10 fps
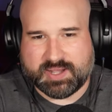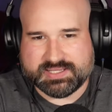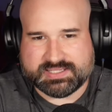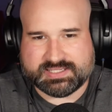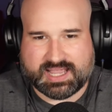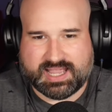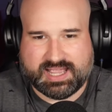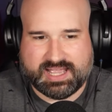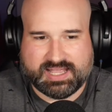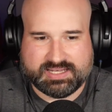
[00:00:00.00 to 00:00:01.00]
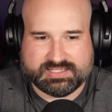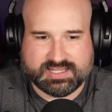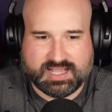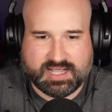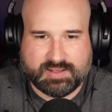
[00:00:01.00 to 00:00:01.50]
bus and
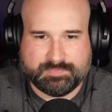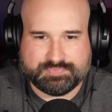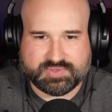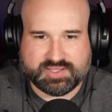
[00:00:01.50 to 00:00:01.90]
um,